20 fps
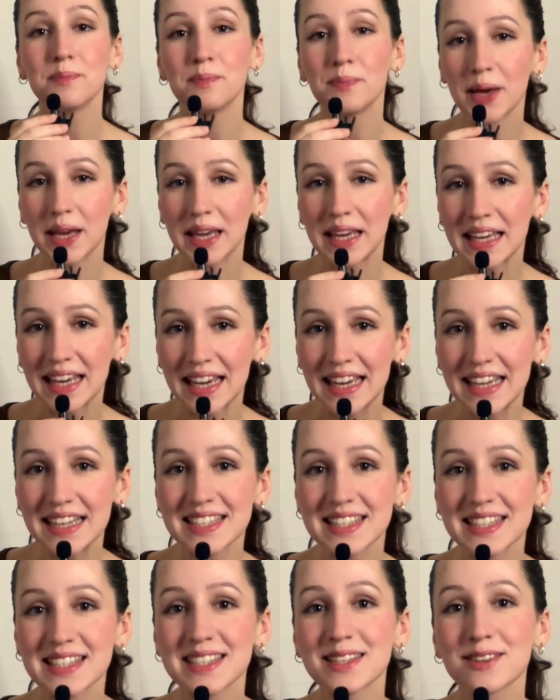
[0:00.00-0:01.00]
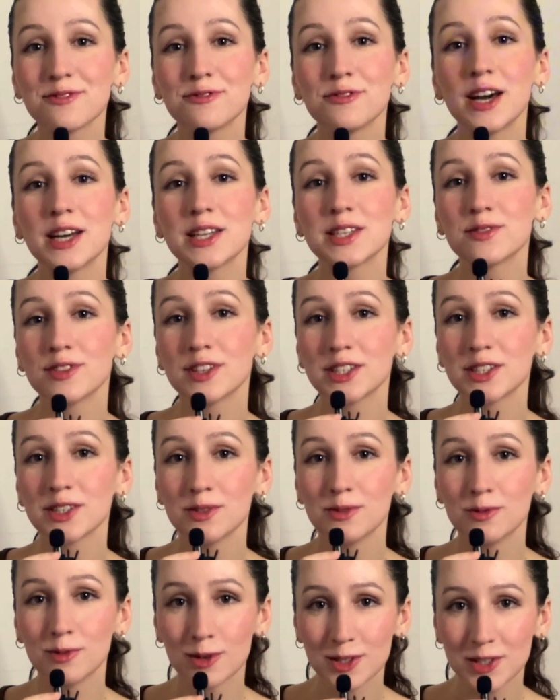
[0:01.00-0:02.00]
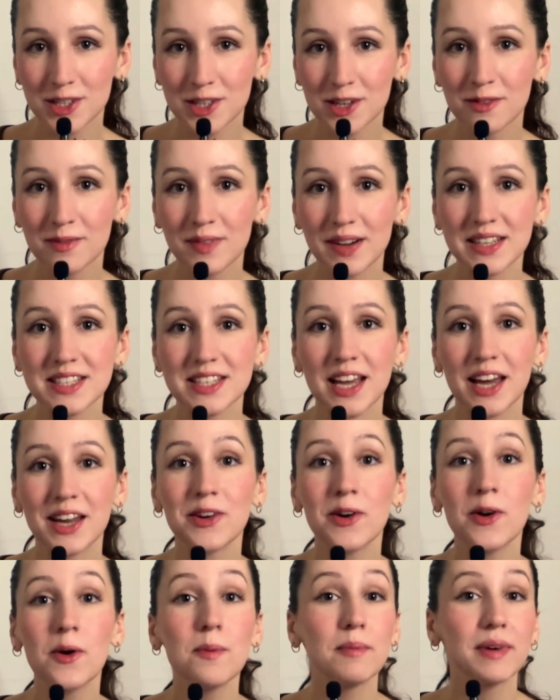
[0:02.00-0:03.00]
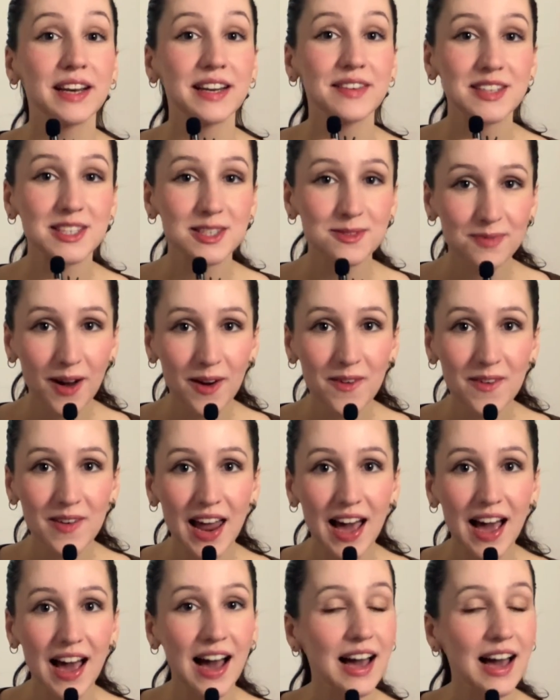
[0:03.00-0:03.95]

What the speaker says: But in case this is the first video you're watching on my channel, my name is Paula.